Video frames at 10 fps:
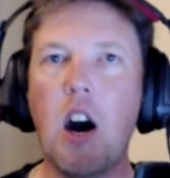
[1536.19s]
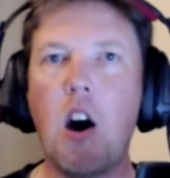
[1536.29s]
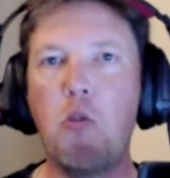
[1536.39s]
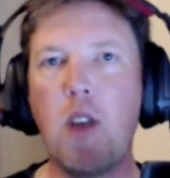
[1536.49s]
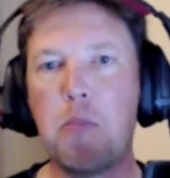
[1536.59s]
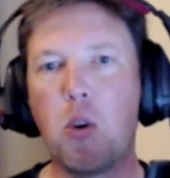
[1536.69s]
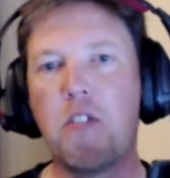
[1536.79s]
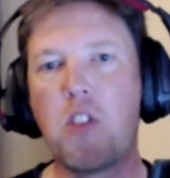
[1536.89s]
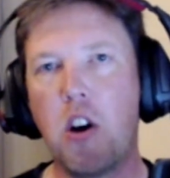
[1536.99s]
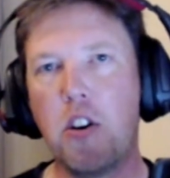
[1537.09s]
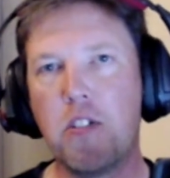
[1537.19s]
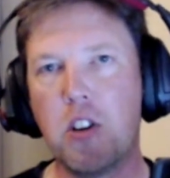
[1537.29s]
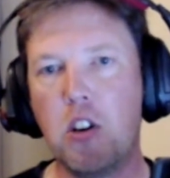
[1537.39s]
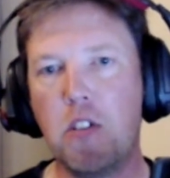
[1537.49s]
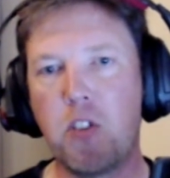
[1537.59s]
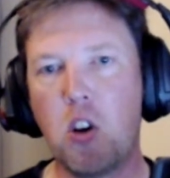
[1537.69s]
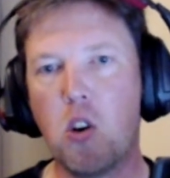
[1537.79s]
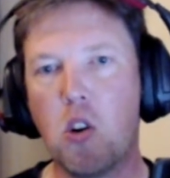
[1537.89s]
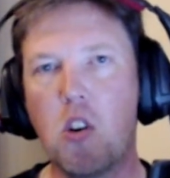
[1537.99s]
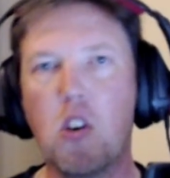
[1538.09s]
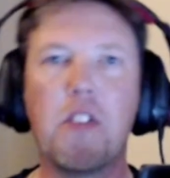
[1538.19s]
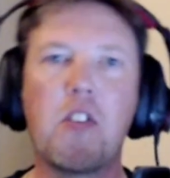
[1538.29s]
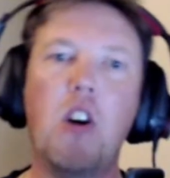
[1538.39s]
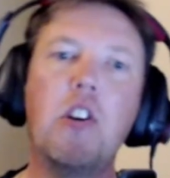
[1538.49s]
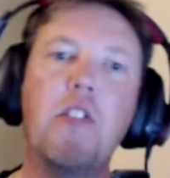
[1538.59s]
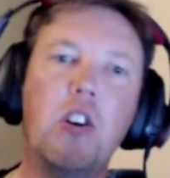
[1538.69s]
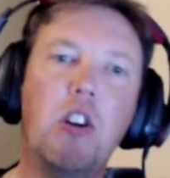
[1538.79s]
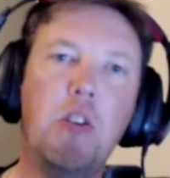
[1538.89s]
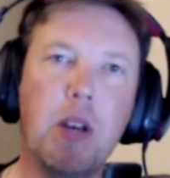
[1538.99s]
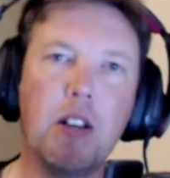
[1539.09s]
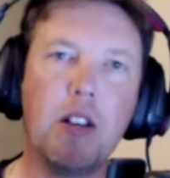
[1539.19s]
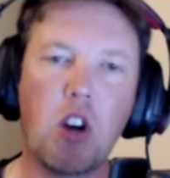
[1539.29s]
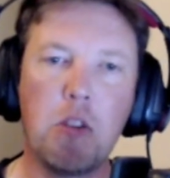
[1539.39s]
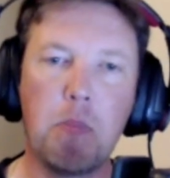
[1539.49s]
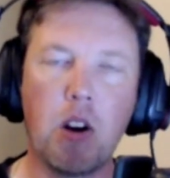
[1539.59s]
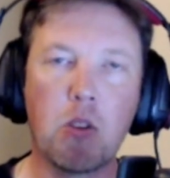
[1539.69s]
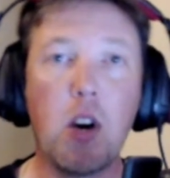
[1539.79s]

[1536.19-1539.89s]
oh, Red Bull have got another new floor or they've got another new bit of side pod.